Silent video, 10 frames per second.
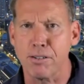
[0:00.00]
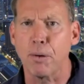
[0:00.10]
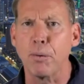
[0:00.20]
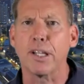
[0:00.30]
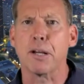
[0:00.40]
So
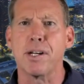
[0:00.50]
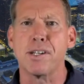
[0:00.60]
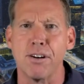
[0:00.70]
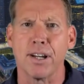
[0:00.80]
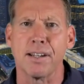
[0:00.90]
I really
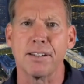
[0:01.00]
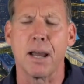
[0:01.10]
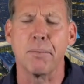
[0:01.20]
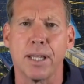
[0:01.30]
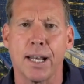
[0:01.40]
appreciate you guys'
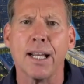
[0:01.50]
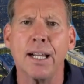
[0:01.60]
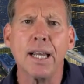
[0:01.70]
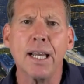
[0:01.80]
time today.